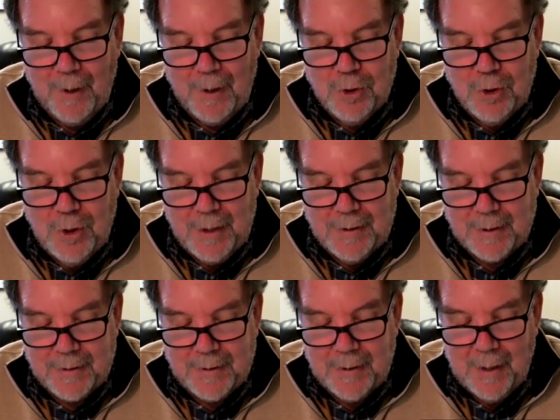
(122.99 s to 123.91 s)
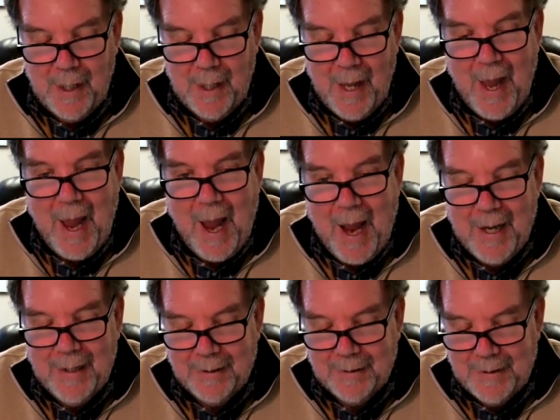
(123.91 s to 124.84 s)
friend Jesus
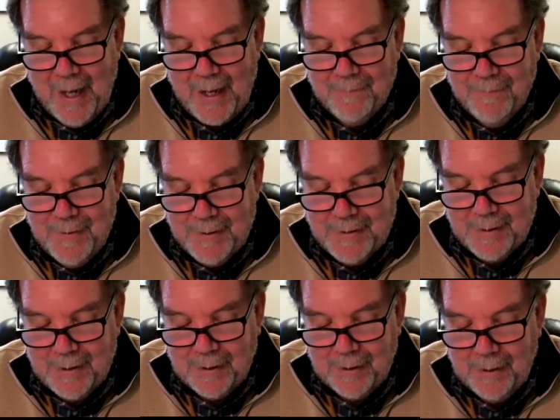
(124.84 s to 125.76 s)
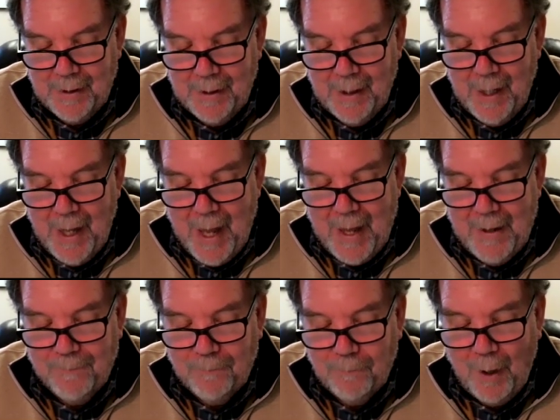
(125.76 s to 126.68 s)
had not visited,
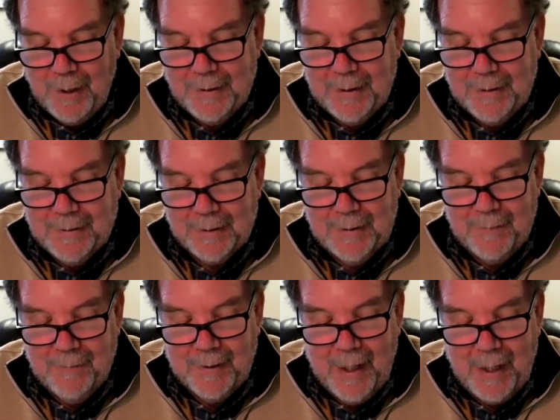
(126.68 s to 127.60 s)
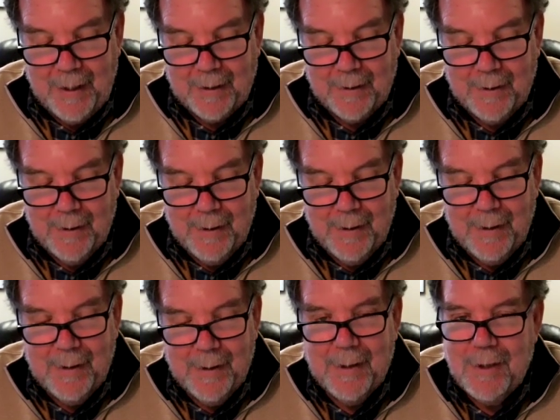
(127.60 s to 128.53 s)
and frightening to live again.
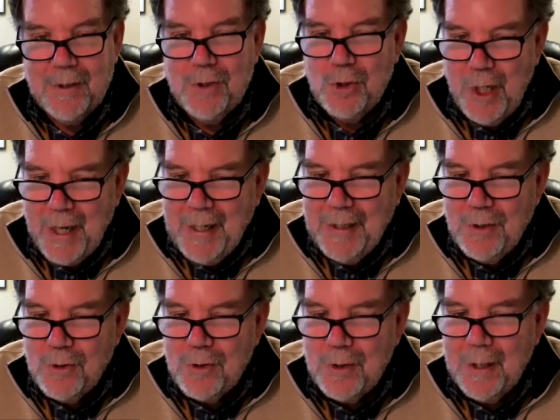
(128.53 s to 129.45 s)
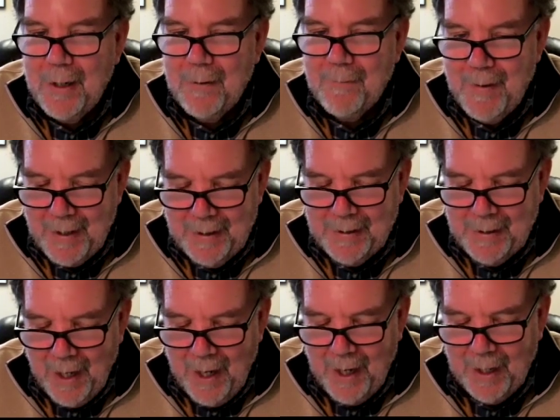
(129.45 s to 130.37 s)
Change of any
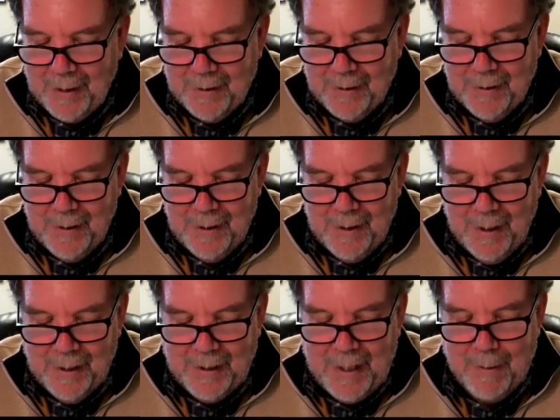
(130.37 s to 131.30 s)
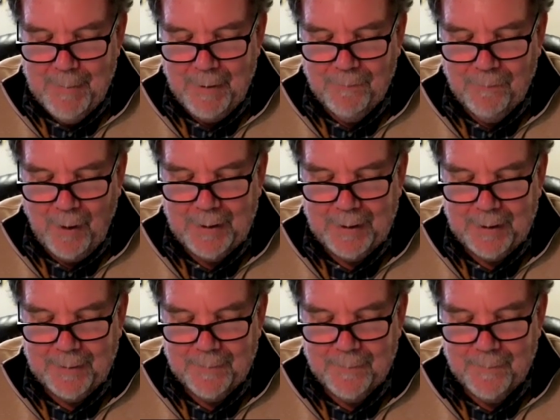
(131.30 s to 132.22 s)
kind can be
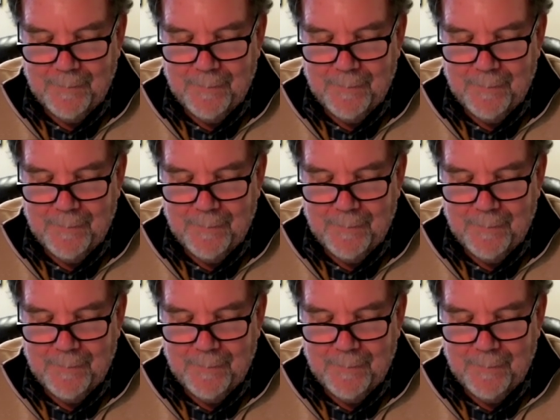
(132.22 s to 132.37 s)
frightening.